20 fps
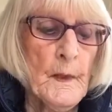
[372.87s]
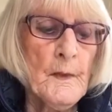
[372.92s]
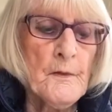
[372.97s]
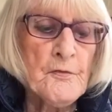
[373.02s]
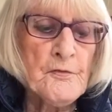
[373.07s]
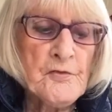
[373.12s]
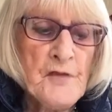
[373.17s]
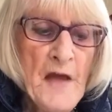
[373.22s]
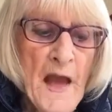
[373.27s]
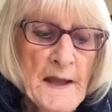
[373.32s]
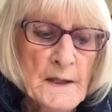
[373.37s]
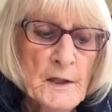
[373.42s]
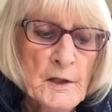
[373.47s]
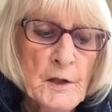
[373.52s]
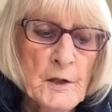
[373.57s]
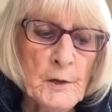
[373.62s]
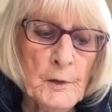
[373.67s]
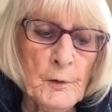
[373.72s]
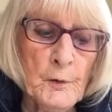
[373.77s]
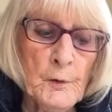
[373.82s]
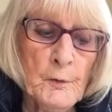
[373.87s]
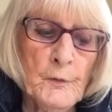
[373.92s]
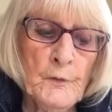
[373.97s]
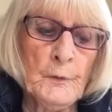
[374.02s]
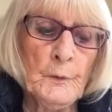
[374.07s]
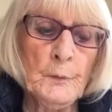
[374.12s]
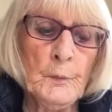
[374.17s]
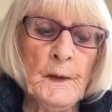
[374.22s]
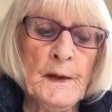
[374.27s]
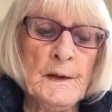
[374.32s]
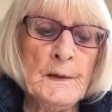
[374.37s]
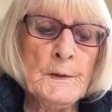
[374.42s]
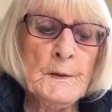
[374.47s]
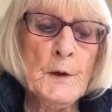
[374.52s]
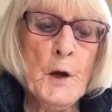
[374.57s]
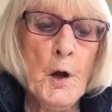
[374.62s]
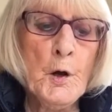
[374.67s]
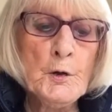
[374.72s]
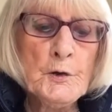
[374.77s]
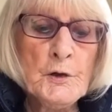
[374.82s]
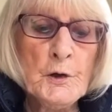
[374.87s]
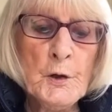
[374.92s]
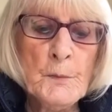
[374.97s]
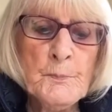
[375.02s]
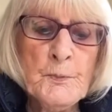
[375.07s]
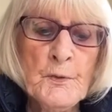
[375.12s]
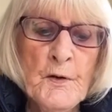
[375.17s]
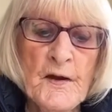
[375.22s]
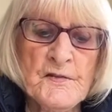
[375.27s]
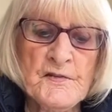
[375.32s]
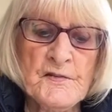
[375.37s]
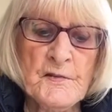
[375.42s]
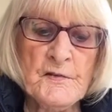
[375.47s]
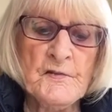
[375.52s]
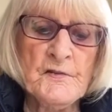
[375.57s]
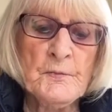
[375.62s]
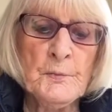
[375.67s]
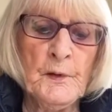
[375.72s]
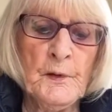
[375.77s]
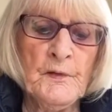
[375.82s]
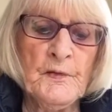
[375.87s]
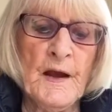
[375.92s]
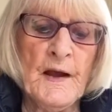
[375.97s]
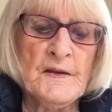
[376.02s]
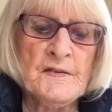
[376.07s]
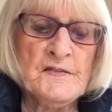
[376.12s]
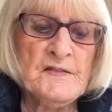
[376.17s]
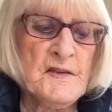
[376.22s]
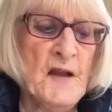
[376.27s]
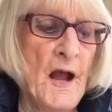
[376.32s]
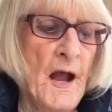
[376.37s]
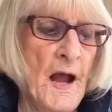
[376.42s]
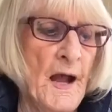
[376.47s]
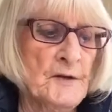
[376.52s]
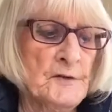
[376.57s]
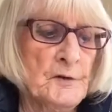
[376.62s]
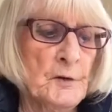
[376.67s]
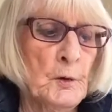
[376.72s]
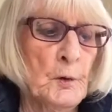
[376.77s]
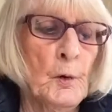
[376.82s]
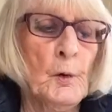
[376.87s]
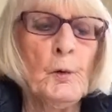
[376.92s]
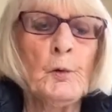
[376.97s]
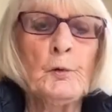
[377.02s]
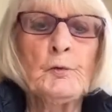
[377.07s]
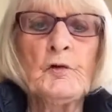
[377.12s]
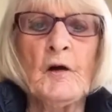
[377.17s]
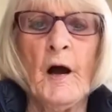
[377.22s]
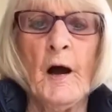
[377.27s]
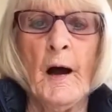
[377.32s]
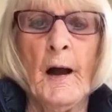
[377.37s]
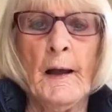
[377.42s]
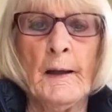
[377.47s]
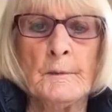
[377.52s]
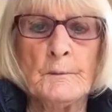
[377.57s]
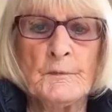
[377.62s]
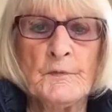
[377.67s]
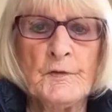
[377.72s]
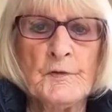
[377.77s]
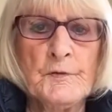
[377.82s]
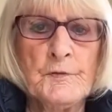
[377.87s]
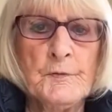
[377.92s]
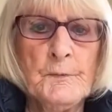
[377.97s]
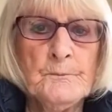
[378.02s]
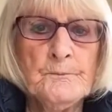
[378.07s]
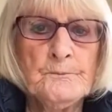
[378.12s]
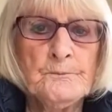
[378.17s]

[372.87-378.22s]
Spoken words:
Thank you that we know your presence with us at all times.